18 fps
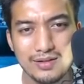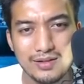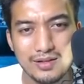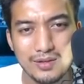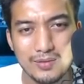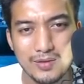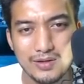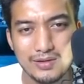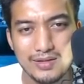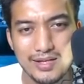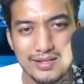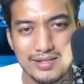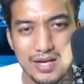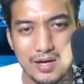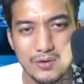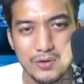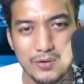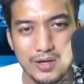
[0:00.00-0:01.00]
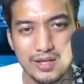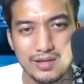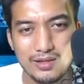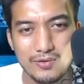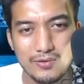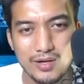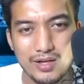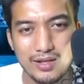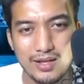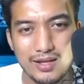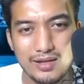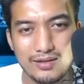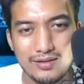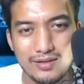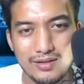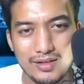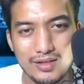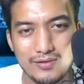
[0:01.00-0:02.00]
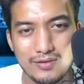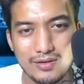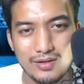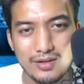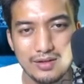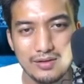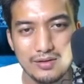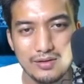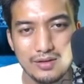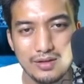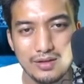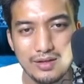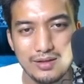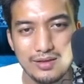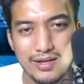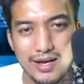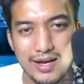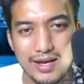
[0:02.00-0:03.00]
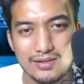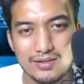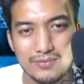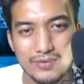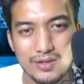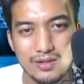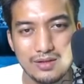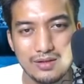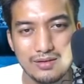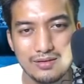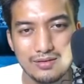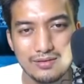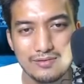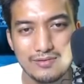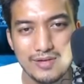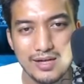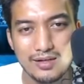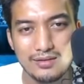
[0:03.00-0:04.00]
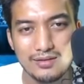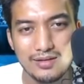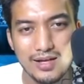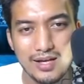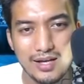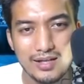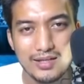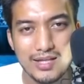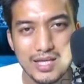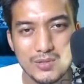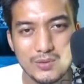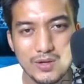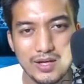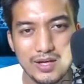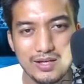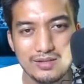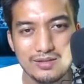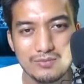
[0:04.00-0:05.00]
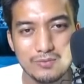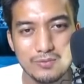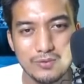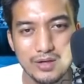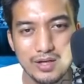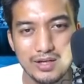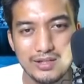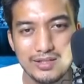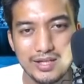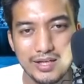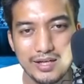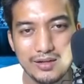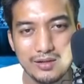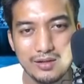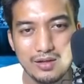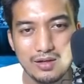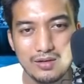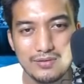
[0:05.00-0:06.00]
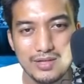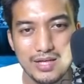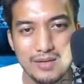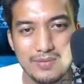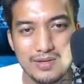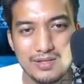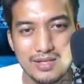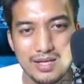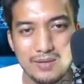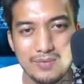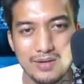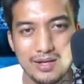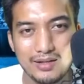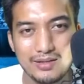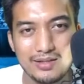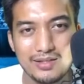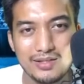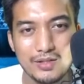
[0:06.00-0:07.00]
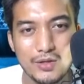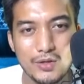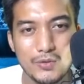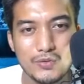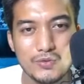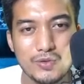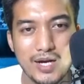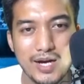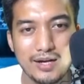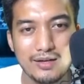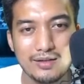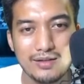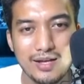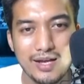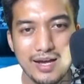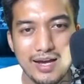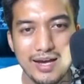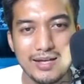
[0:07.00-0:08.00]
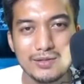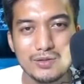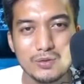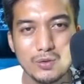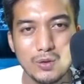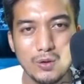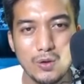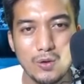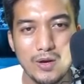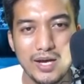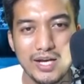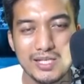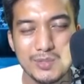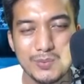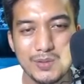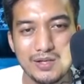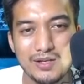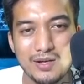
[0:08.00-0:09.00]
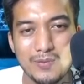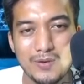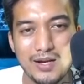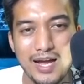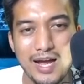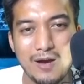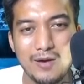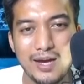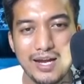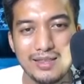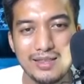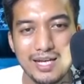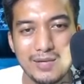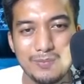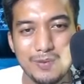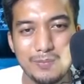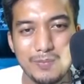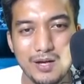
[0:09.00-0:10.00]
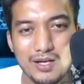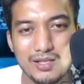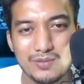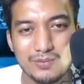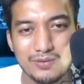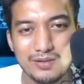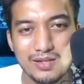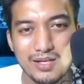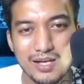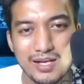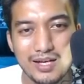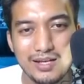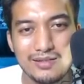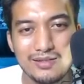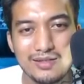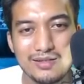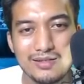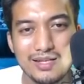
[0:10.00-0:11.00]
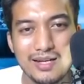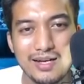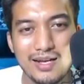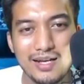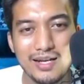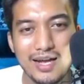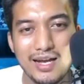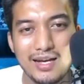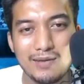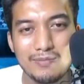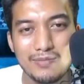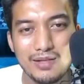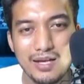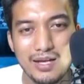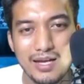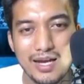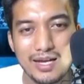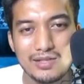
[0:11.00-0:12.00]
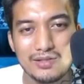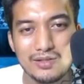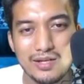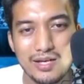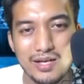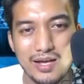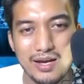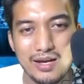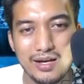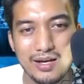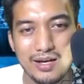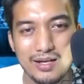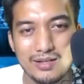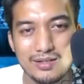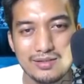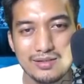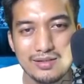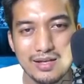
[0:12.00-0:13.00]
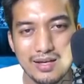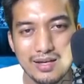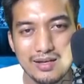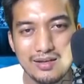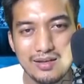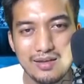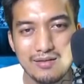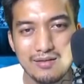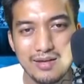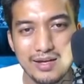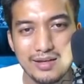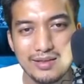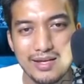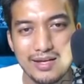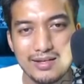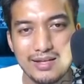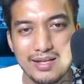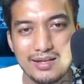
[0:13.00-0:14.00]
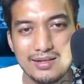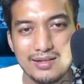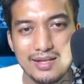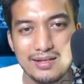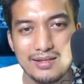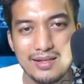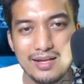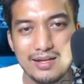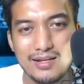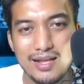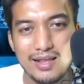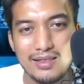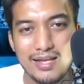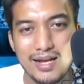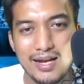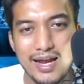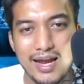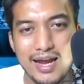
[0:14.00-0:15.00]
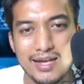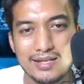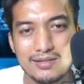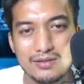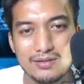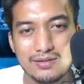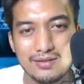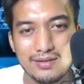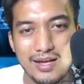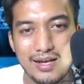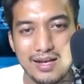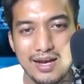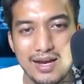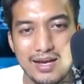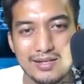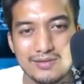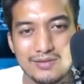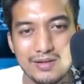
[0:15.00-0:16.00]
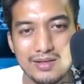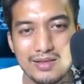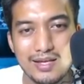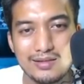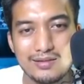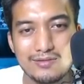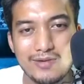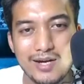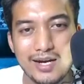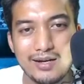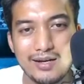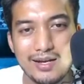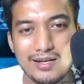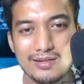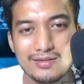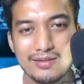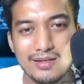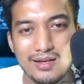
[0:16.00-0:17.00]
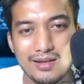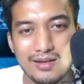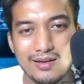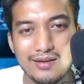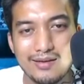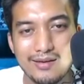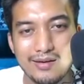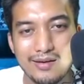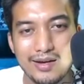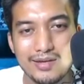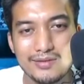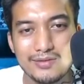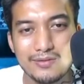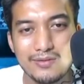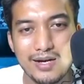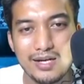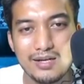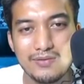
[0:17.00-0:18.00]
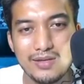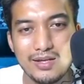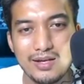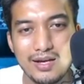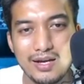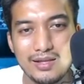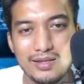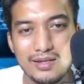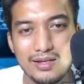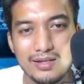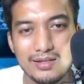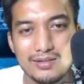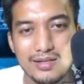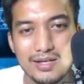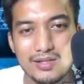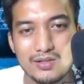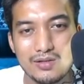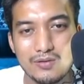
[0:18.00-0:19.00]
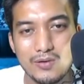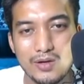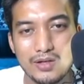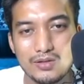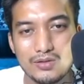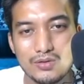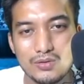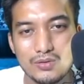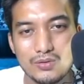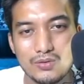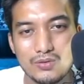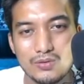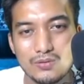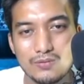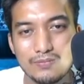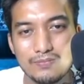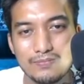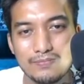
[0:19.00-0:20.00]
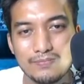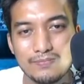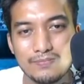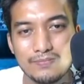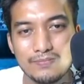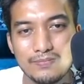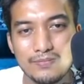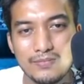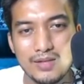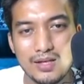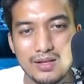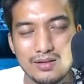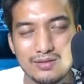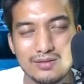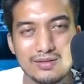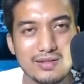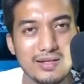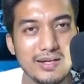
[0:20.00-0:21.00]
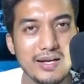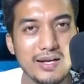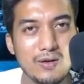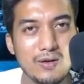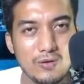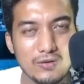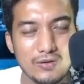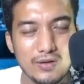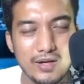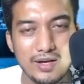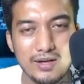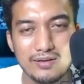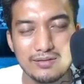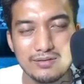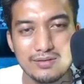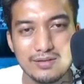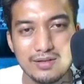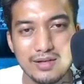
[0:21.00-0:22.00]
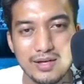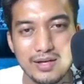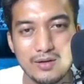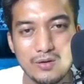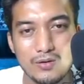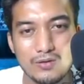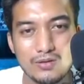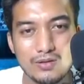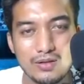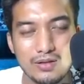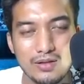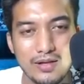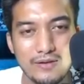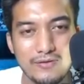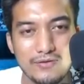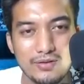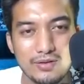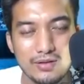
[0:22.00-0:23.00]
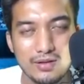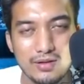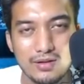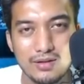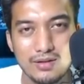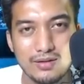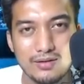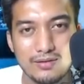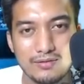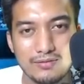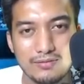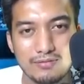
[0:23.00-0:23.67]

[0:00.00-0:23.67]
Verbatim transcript: Come on, that's how you hit the real, uh, you know, you hit the ass of the dragon. That's why he's really taking a lot of damage. I mean, like, this huge dragon has so low HP. Come on, how can that be possible? It's just that, like, I am actually hitting his, you know, like, that, that, that, that, that ass, that ass, okay, that dragon ass. Okay, so right over there, I think he's actually going to... Mm -hmm, just click and okay? Just click and hold the left, uh,